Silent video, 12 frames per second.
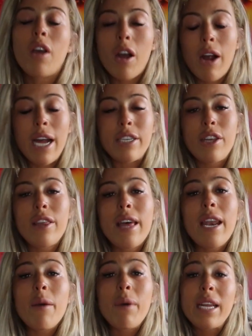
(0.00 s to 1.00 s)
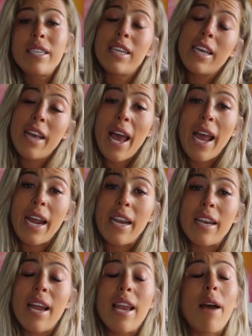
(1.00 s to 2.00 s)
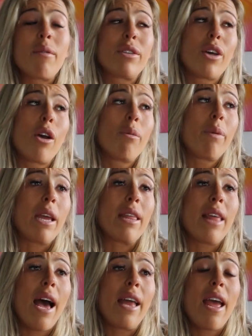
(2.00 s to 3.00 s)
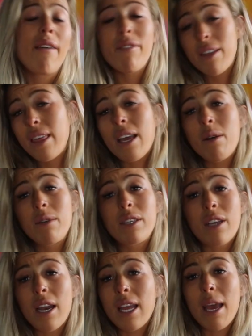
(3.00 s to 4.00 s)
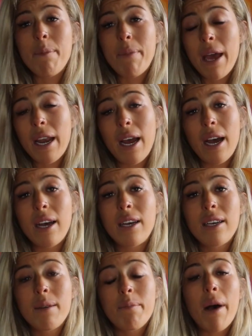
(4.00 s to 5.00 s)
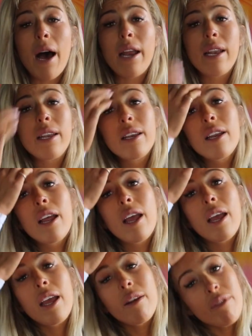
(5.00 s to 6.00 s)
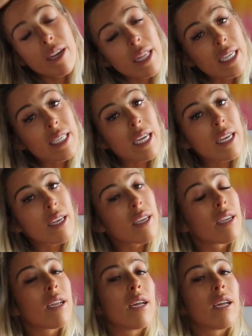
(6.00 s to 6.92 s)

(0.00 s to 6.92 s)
Alright, so then I went into year 8 and I was hoping that everything was going to get better, but it really didn't.